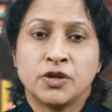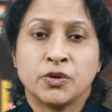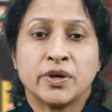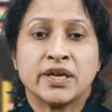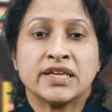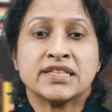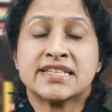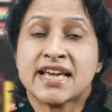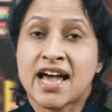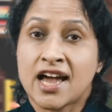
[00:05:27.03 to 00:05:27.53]

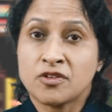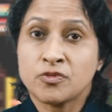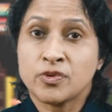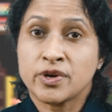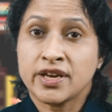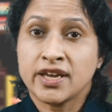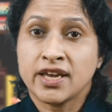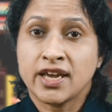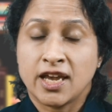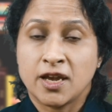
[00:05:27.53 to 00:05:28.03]
During
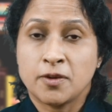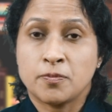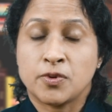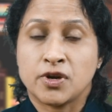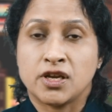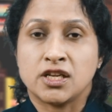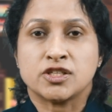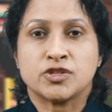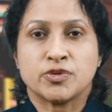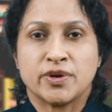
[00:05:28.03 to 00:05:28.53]

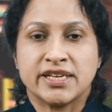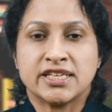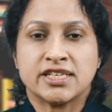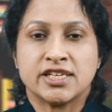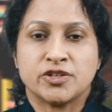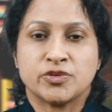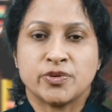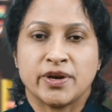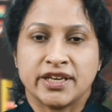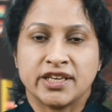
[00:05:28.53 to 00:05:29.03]
January-April
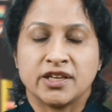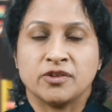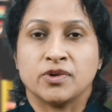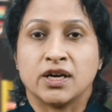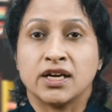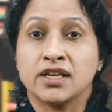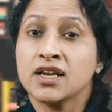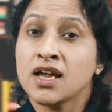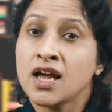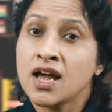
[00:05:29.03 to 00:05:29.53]

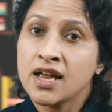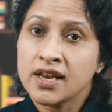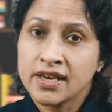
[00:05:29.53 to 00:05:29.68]
2021,